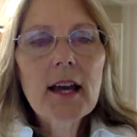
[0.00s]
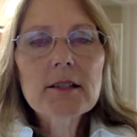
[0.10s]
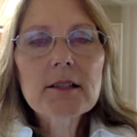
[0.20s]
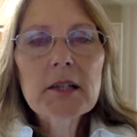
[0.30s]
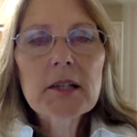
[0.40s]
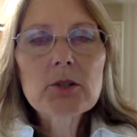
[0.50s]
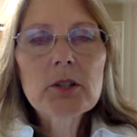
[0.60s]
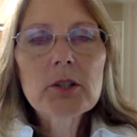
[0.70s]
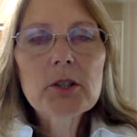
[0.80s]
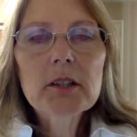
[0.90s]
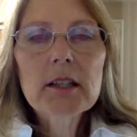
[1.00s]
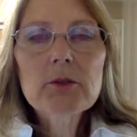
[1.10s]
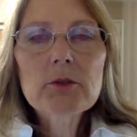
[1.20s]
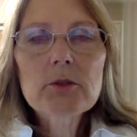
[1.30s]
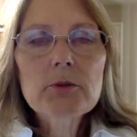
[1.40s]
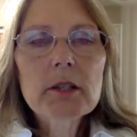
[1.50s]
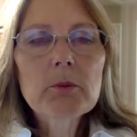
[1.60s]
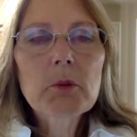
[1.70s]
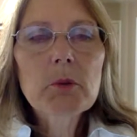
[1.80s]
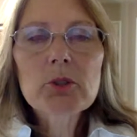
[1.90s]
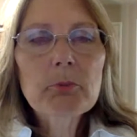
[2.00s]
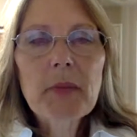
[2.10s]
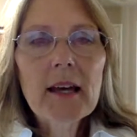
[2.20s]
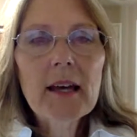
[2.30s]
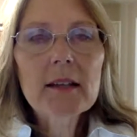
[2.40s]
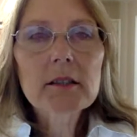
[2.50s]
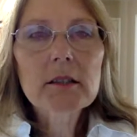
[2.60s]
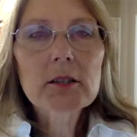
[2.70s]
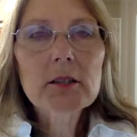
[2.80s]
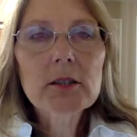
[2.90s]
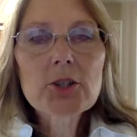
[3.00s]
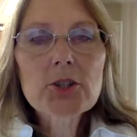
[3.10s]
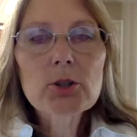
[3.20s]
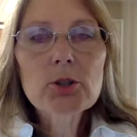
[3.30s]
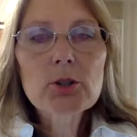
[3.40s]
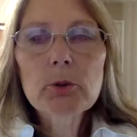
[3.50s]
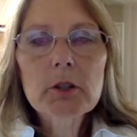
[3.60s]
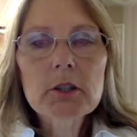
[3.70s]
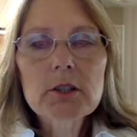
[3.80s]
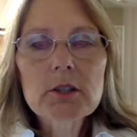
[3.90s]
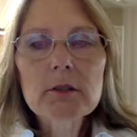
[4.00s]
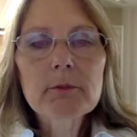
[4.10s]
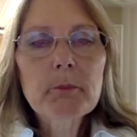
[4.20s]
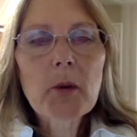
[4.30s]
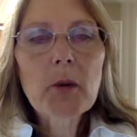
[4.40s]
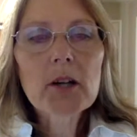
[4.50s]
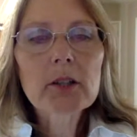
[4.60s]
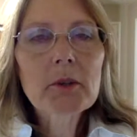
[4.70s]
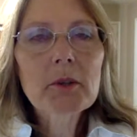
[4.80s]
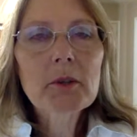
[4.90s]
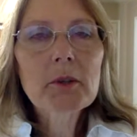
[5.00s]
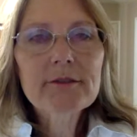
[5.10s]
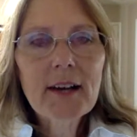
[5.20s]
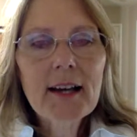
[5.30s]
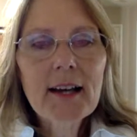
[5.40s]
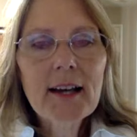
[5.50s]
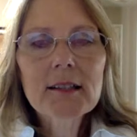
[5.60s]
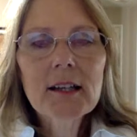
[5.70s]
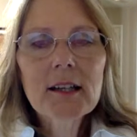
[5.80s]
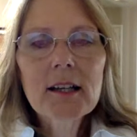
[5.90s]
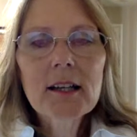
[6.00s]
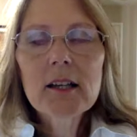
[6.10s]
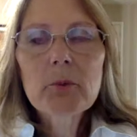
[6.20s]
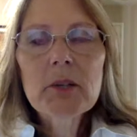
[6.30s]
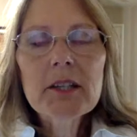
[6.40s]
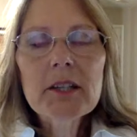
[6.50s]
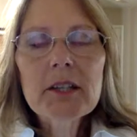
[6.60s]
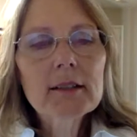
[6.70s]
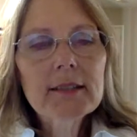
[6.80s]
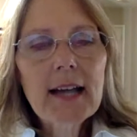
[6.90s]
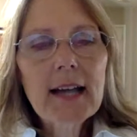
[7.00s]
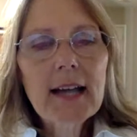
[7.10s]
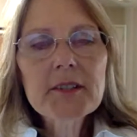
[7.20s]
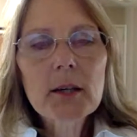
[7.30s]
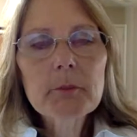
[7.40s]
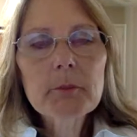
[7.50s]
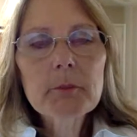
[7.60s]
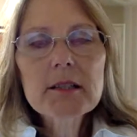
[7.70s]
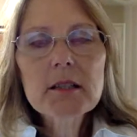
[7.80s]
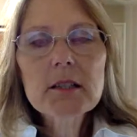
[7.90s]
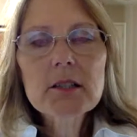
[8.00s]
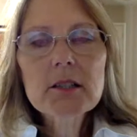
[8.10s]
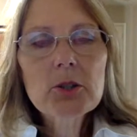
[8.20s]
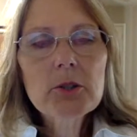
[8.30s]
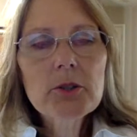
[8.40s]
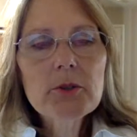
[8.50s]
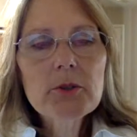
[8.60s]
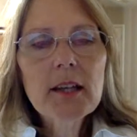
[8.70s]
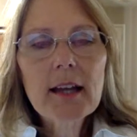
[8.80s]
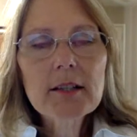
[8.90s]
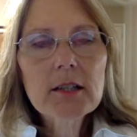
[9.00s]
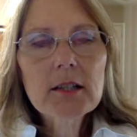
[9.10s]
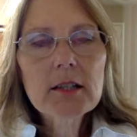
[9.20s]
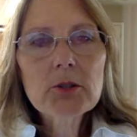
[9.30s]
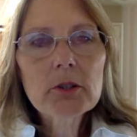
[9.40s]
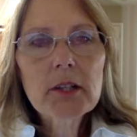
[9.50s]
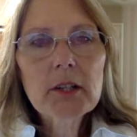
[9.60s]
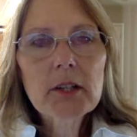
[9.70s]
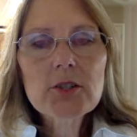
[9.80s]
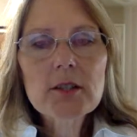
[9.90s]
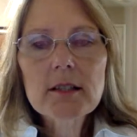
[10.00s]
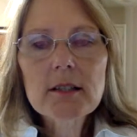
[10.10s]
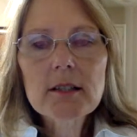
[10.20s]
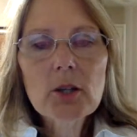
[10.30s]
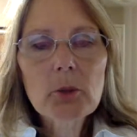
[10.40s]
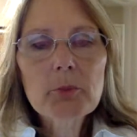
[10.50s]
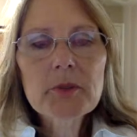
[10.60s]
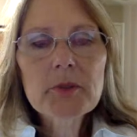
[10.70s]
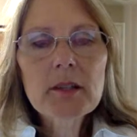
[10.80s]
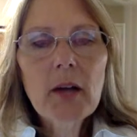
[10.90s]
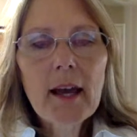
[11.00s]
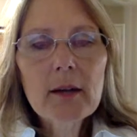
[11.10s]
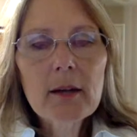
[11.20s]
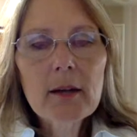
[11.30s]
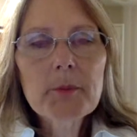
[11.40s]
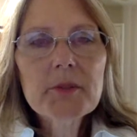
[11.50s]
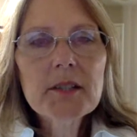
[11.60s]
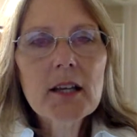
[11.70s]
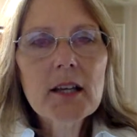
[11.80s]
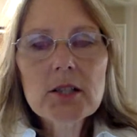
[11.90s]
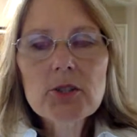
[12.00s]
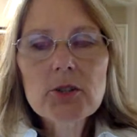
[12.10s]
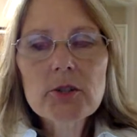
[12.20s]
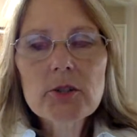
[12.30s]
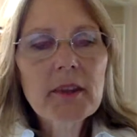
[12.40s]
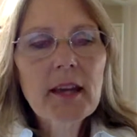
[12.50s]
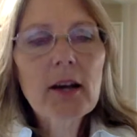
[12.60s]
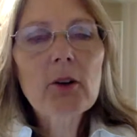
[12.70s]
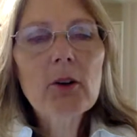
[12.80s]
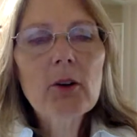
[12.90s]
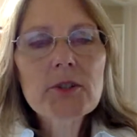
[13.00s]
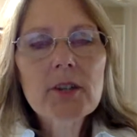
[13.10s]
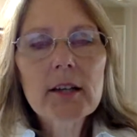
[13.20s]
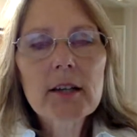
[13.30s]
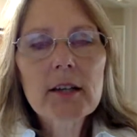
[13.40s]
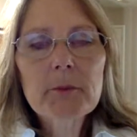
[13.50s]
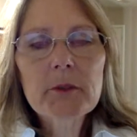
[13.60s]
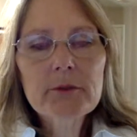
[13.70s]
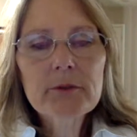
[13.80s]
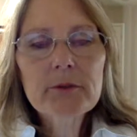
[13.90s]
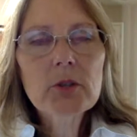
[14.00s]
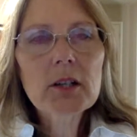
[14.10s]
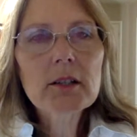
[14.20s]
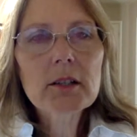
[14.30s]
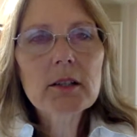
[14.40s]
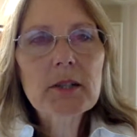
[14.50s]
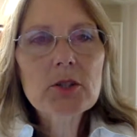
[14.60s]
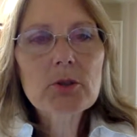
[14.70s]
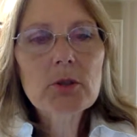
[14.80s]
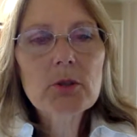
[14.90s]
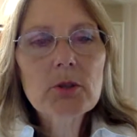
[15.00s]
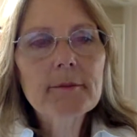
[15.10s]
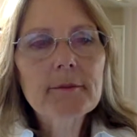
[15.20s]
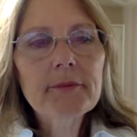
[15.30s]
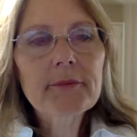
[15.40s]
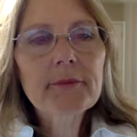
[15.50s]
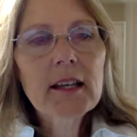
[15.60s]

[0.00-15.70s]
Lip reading: The antibacterial industry won't abandon a large, lucrative market without a fight. We cannot allow these companies to continue using antibacterial agents in soaps, hand wipes, and tissues without oversight from the Food and Drug Administration.